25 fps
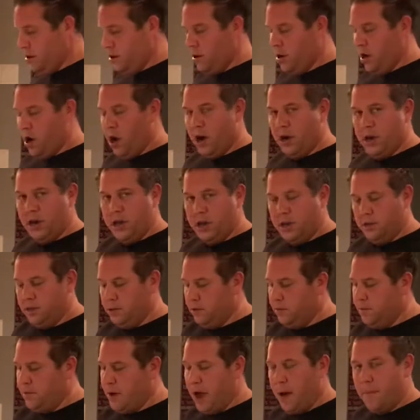onions
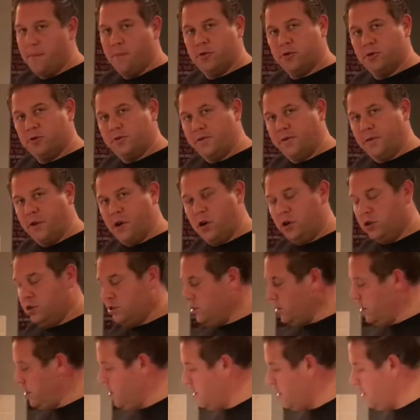and peppers
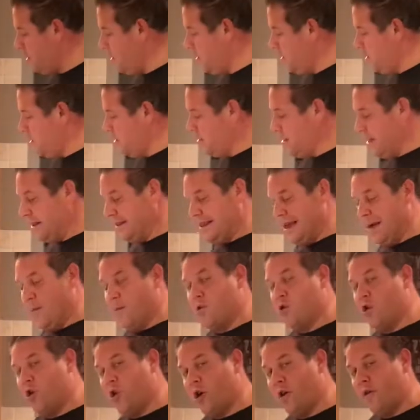first. Let them
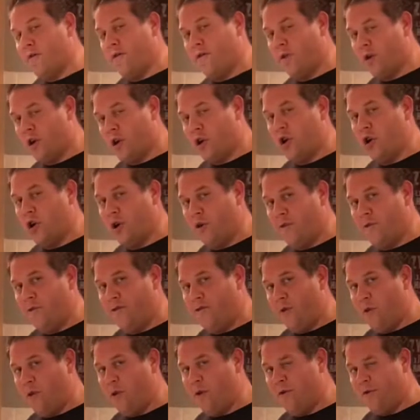cook for a good
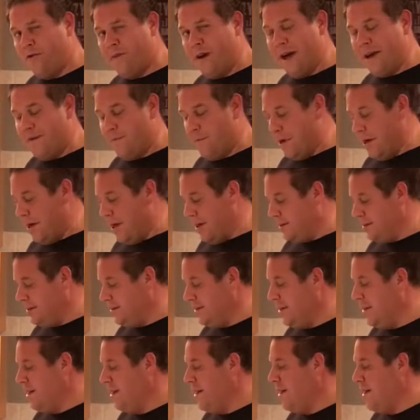4 or 5 minutes.
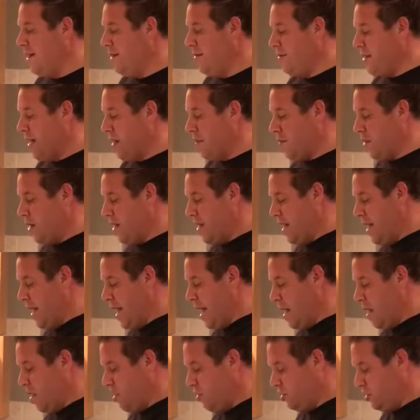Then we're going to
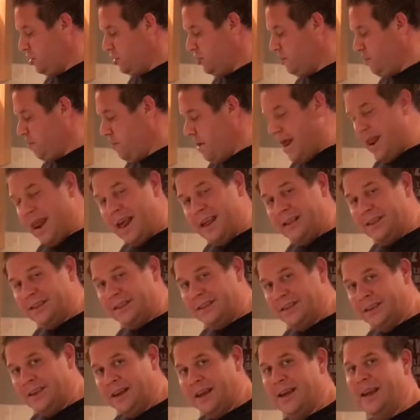add our
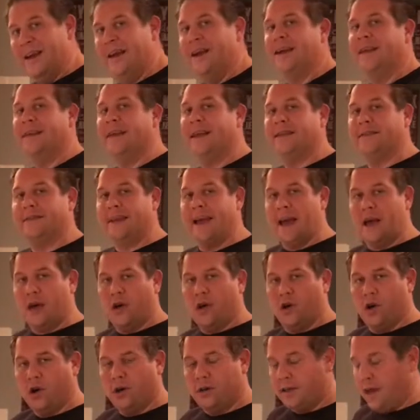spinach. Let that cook